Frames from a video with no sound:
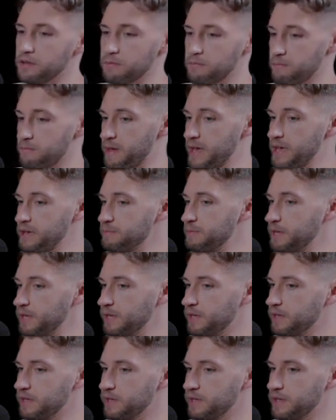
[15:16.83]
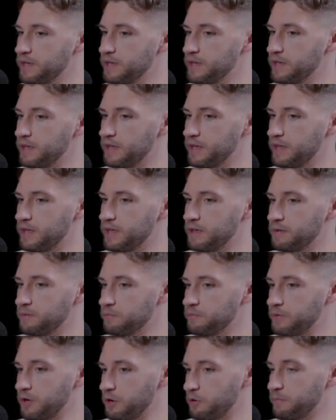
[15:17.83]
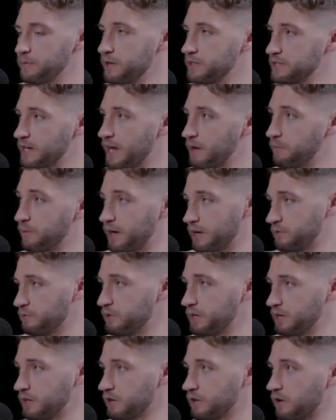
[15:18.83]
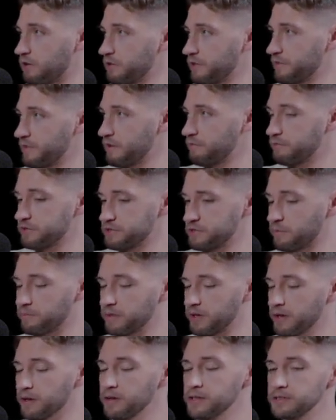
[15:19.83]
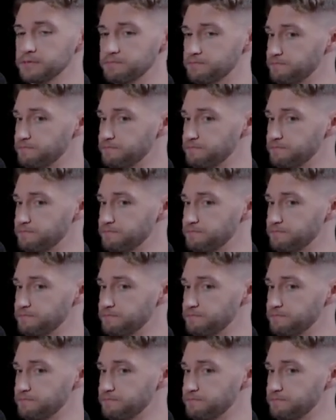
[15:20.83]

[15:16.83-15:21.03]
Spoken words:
maybe there will be a time when I do need to call on them for something,